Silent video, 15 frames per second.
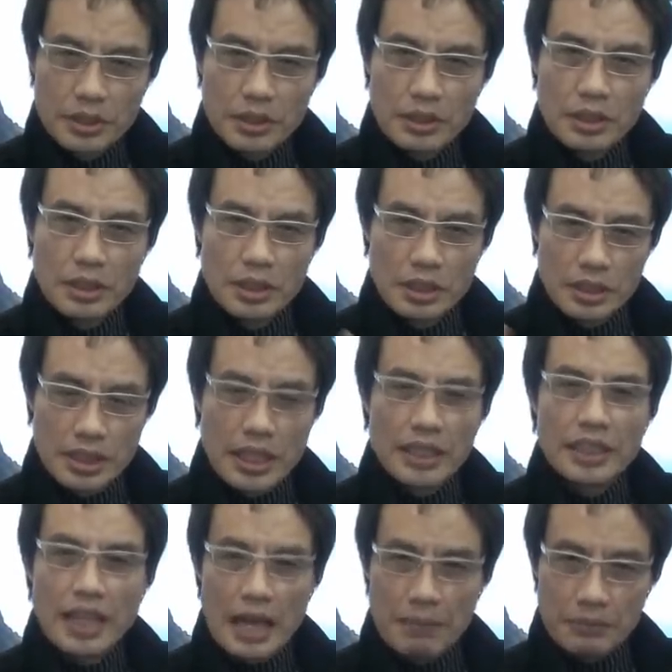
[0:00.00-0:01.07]
there are
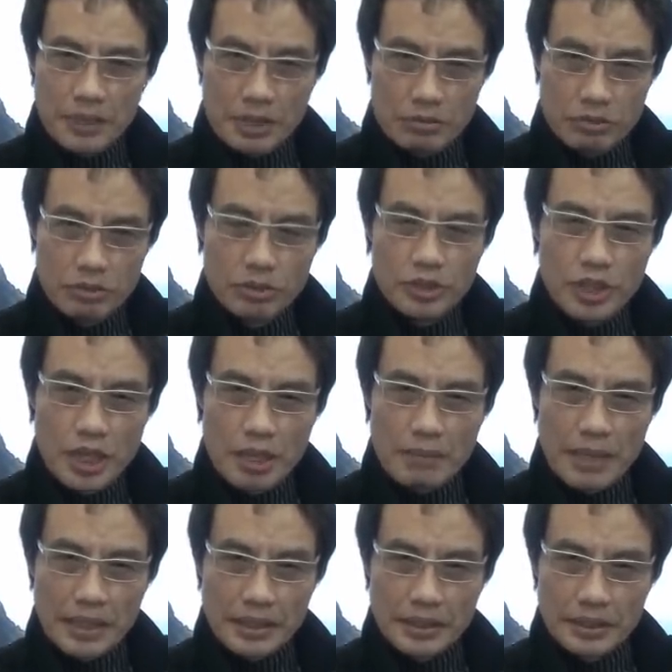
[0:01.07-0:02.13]
changes in the fluidity of the
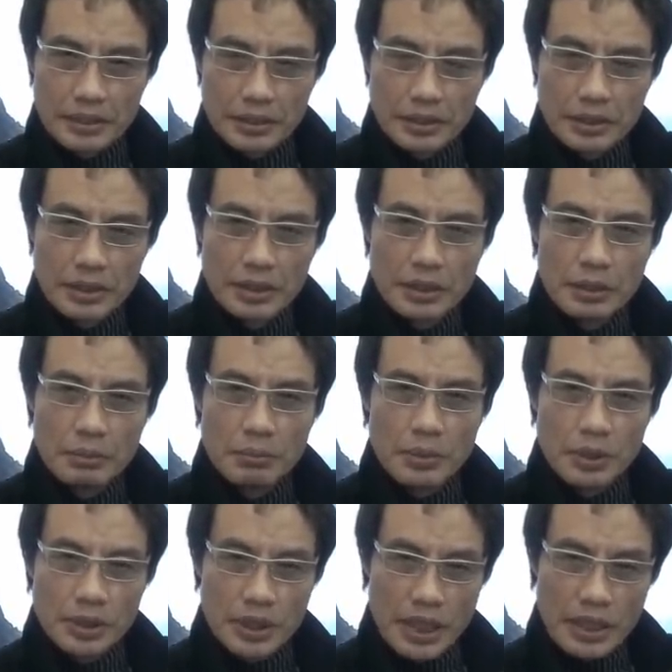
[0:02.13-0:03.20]
story, meaning
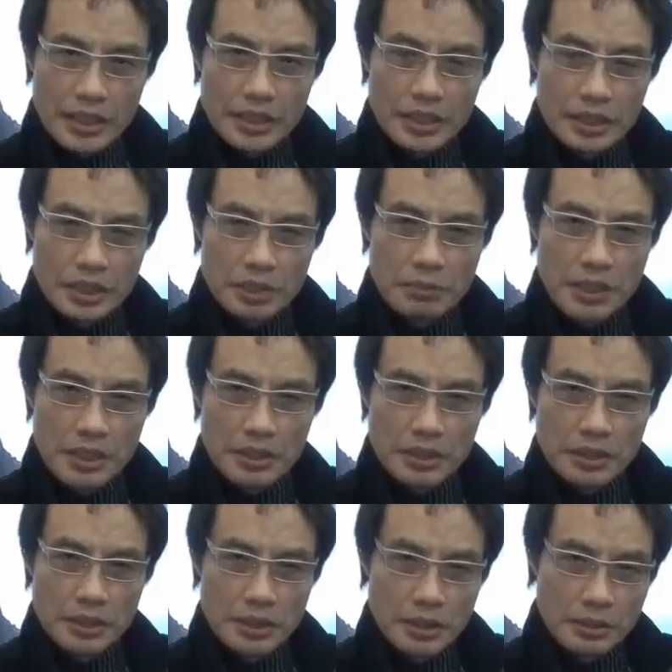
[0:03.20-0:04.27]
that the order of events
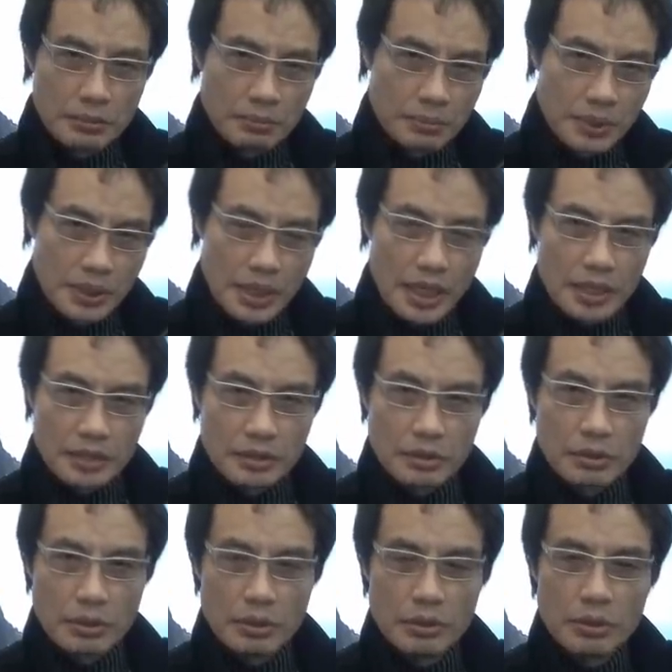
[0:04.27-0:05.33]
doesn't necessarily go
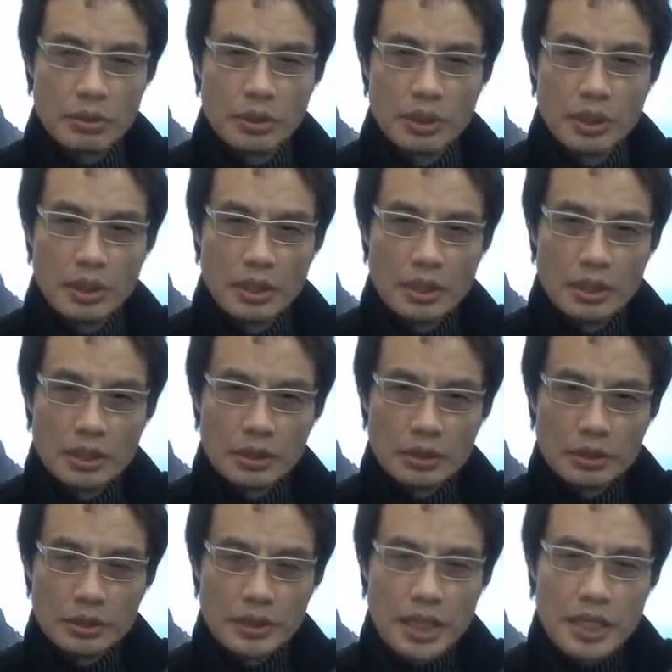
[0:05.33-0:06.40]
from start to finish.